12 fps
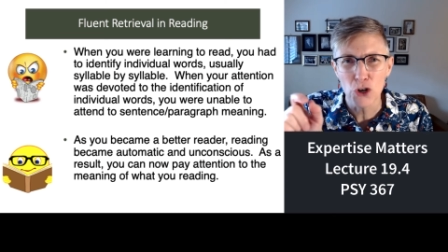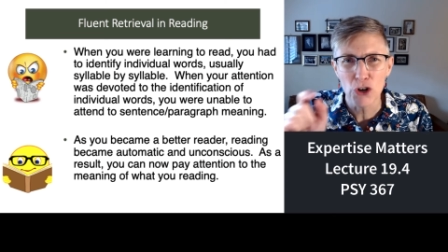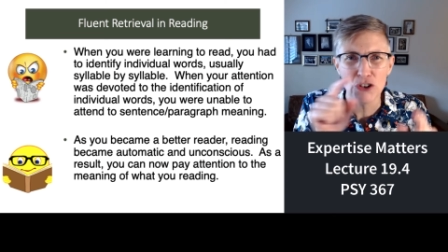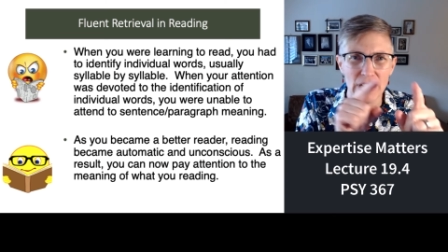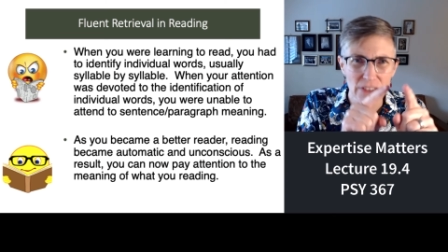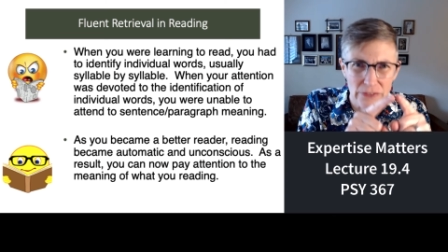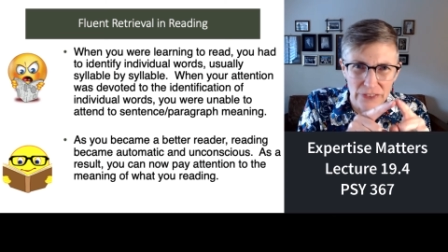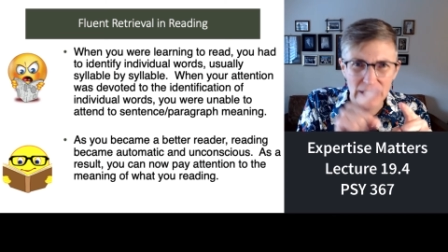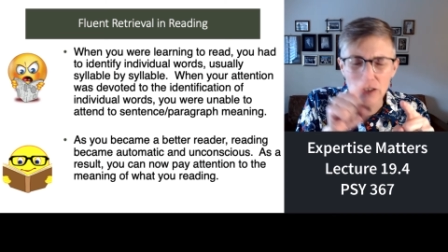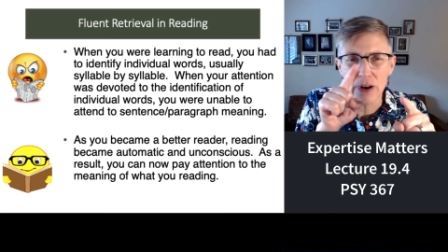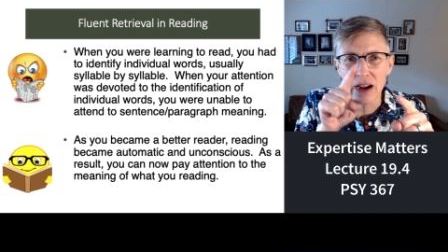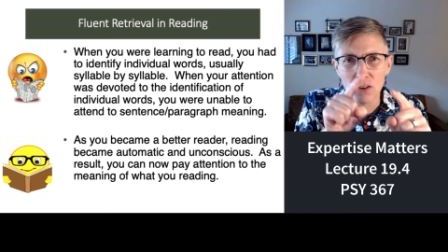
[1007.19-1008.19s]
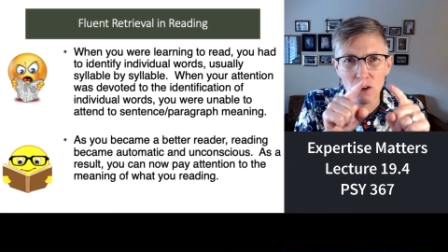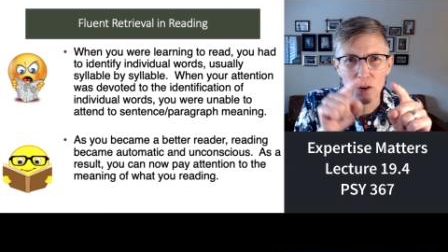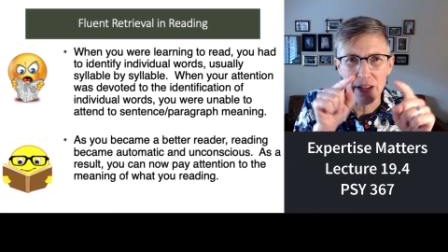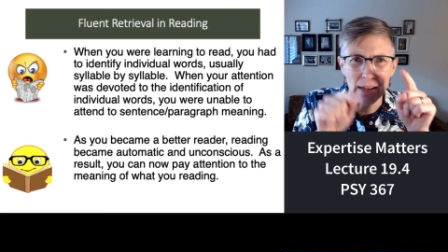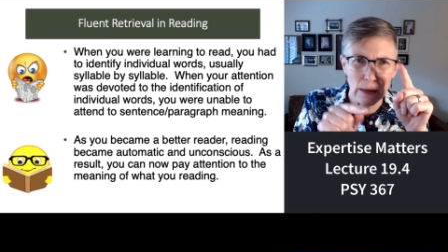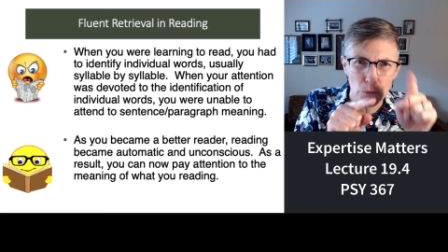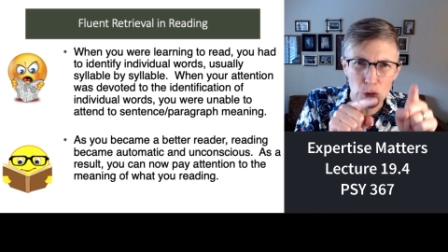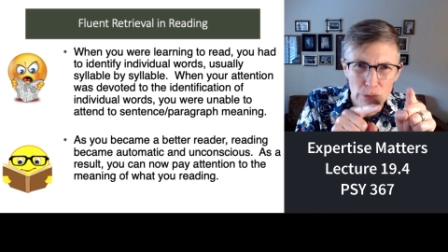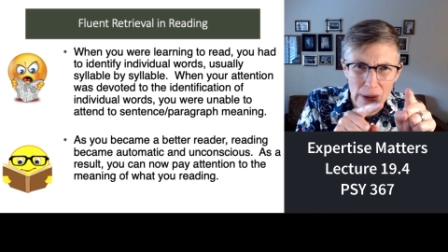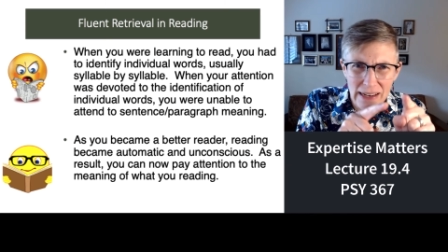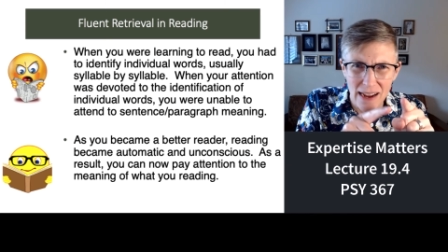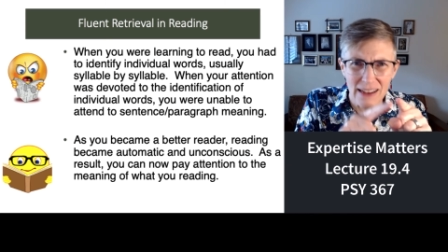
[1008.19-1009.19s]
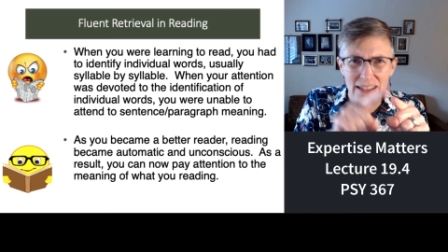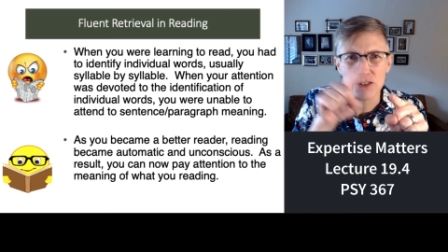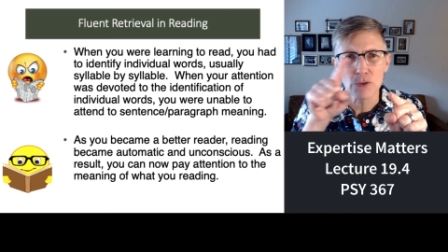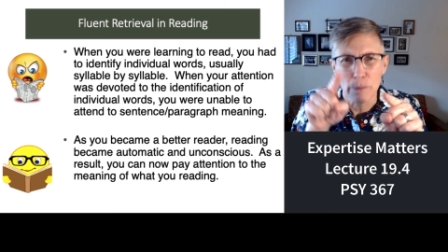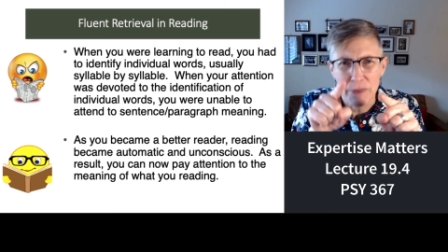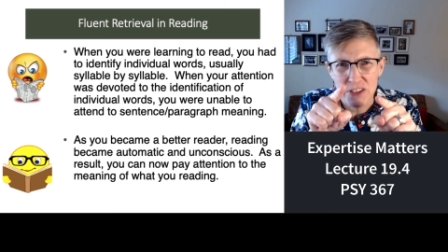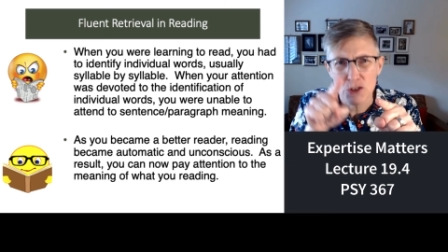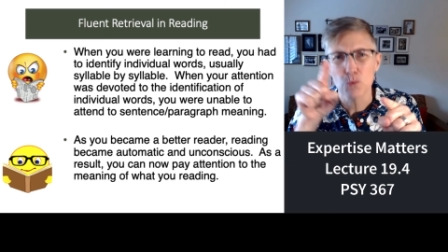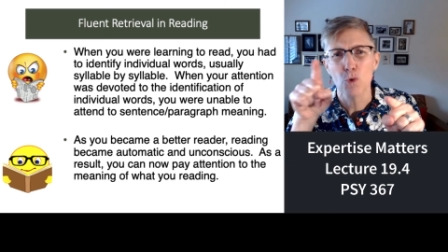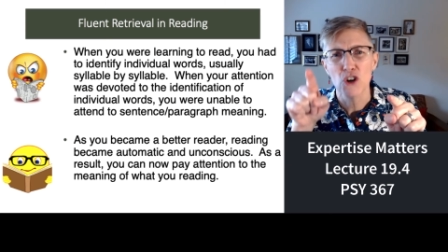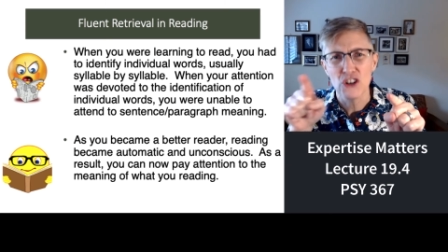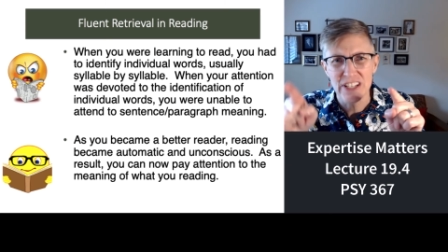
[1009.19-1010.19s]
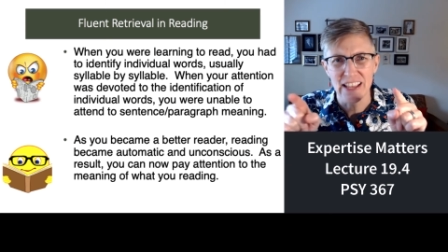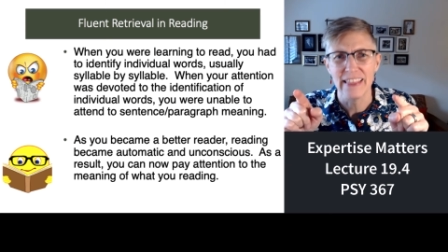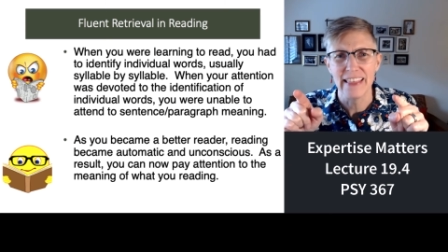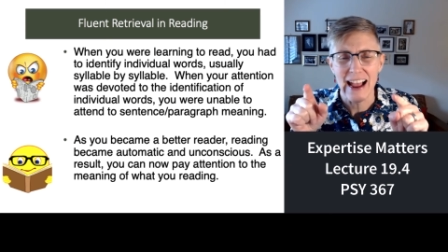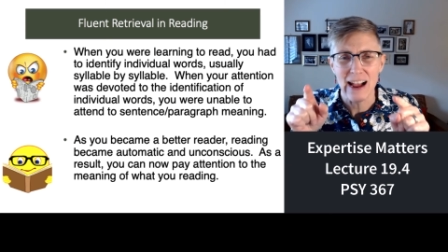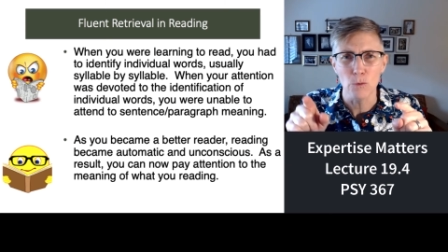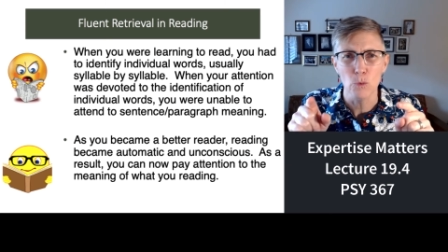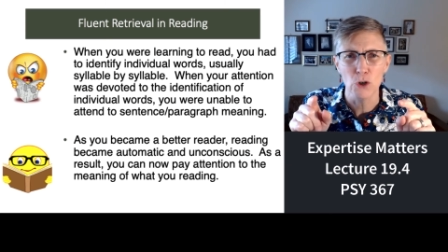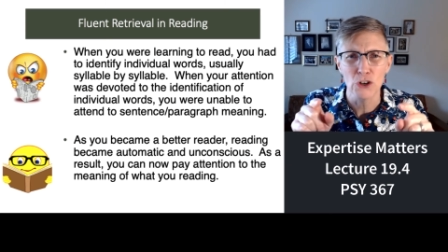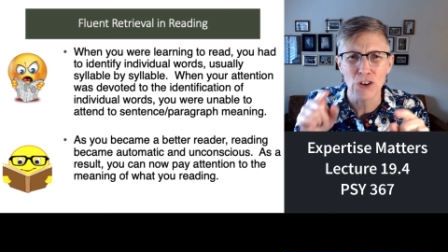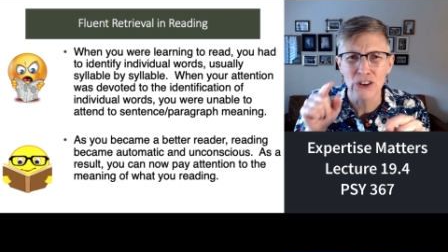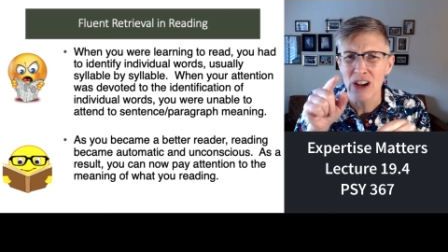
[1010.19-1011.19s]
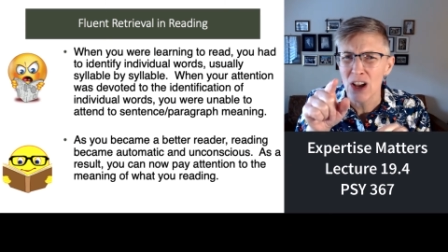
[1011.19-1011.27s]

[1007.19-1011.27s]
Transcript: You have to figure out, okay, I move my eyes from this word to that word.